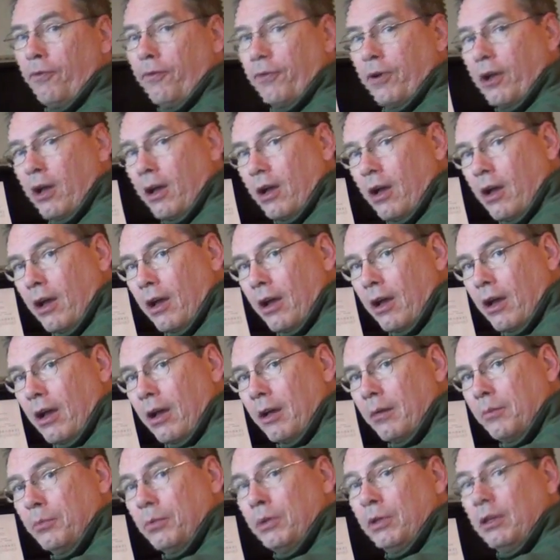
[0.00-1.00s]

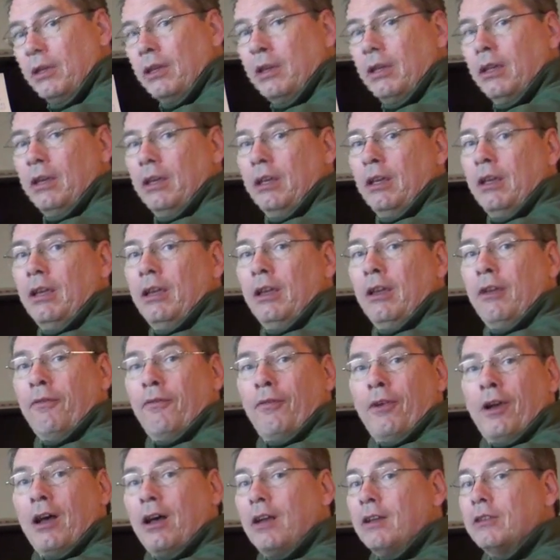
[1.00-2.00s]
fa, mi,
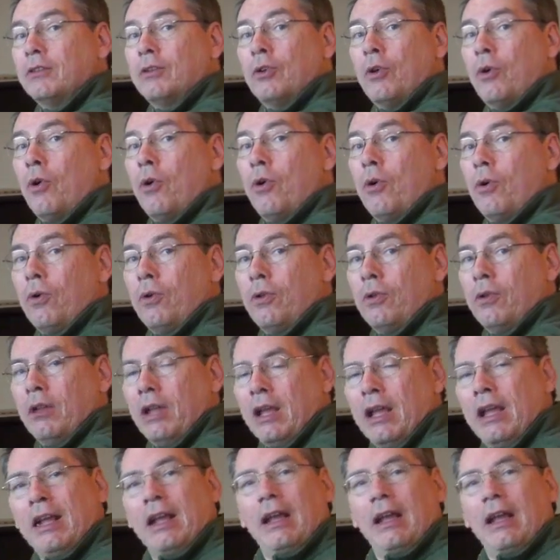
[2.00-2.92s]
fa, so.